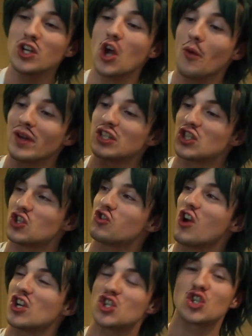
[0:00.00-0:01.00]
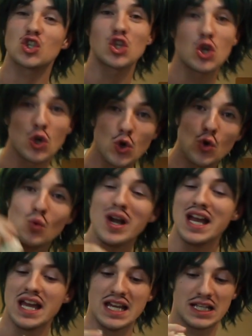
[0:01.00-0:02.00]
we're going to crush
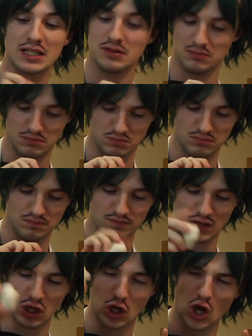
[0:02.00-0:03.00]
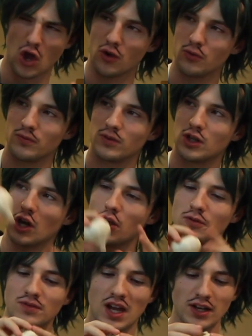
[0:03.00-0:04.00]
2 clove.
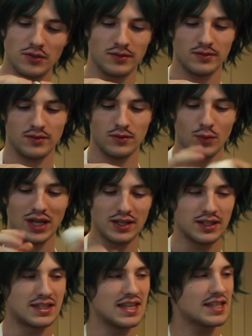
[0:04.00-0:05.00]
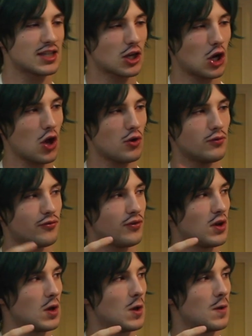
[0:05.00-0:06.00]
Wait, is this a clove?